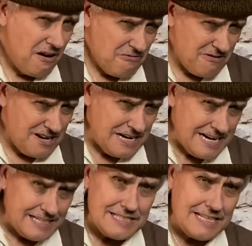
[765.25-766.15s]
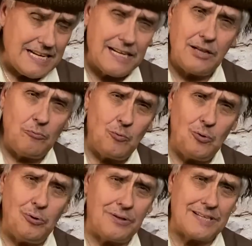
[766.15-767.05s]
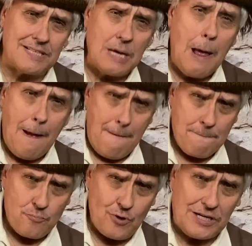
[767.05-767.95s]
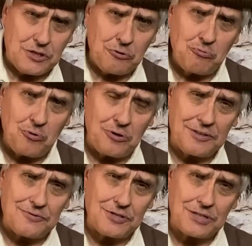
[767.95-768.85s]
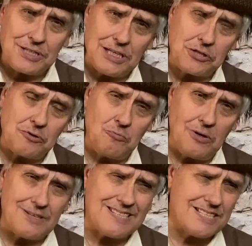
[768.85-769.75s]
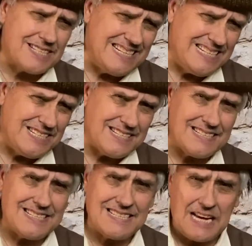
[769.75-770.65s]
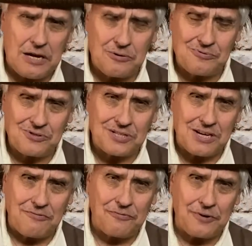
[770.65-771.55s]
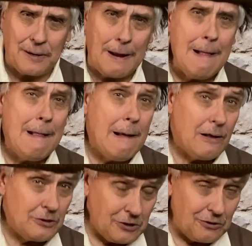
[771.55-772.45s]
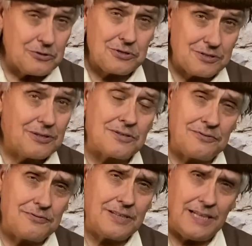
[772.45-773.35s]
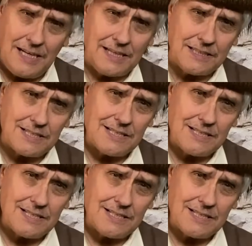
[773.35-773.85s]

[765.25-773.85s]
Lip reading: What a nasty little war this Breton War of Succession was. Sieges, towns suffering, lots of killing.